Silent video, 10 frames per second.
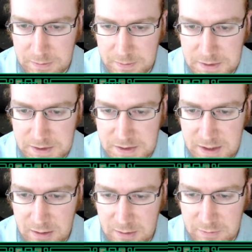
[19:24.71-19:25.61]
This is
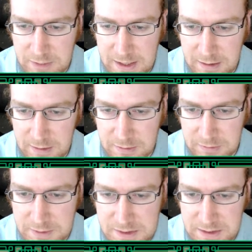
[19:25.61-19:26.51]
now of ladder. You
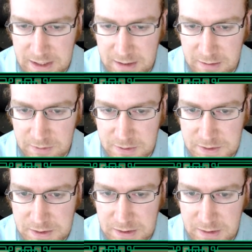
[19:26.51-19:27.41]
know, this is ladder, of
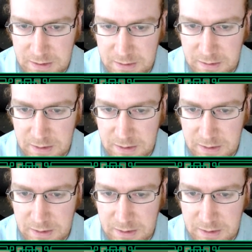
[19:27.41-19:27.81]
course, here.